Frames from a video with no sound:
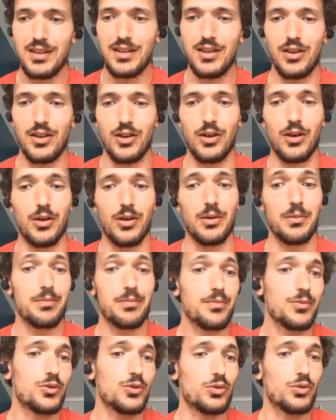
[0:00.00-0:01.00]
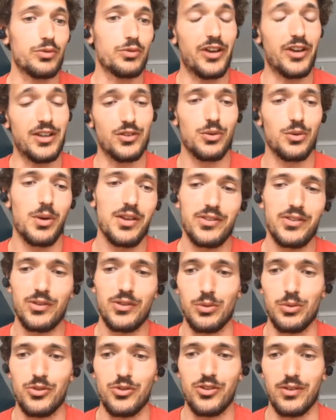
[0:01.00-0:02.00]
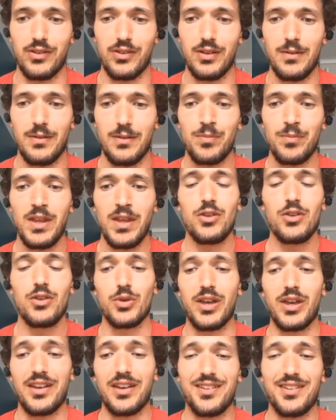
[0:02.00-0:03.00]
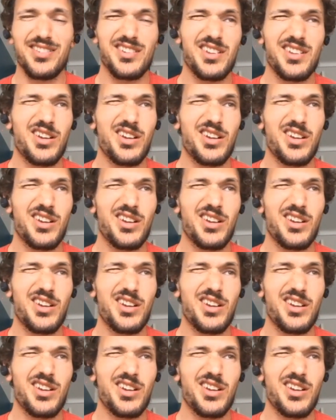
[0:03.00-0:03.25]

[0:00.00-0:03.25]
to find the right solutions. You can